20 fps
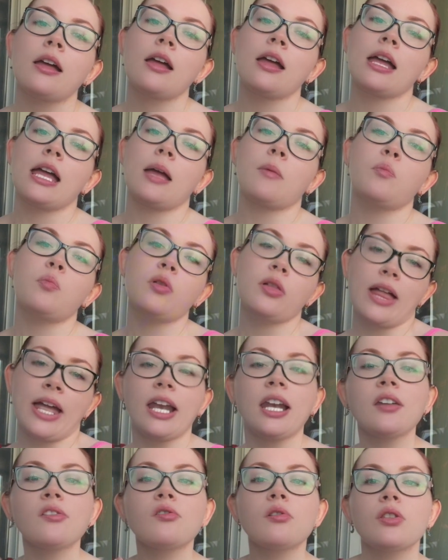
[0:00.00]
And
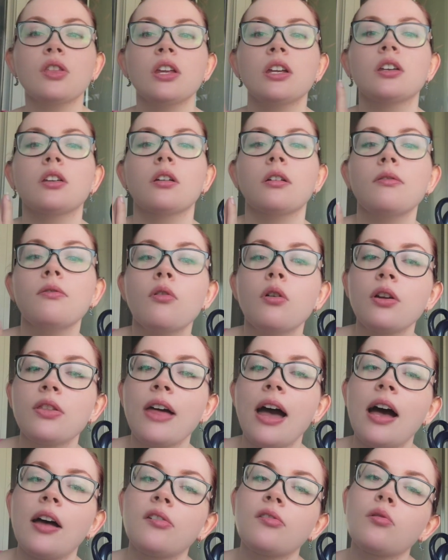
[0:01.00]
planets within your fourth
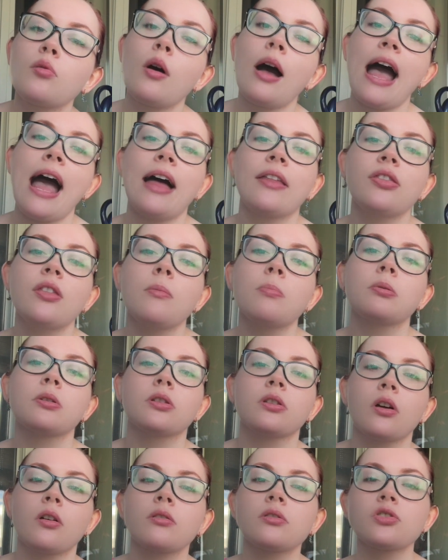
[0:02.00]
house will add the
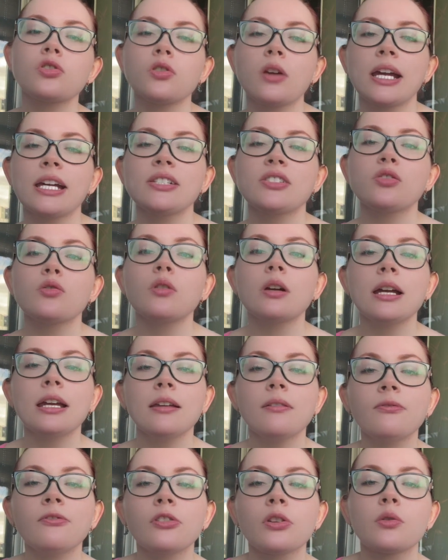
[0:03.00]
below traits or
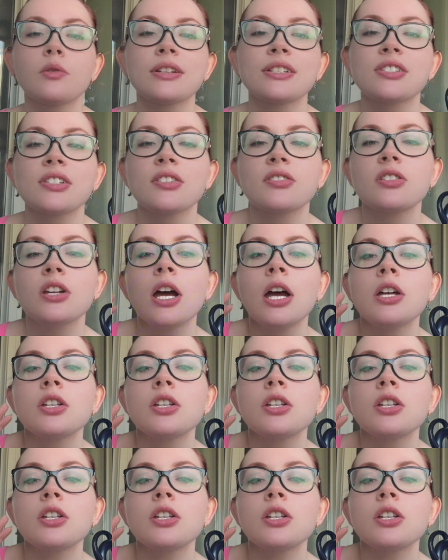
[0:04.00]
influences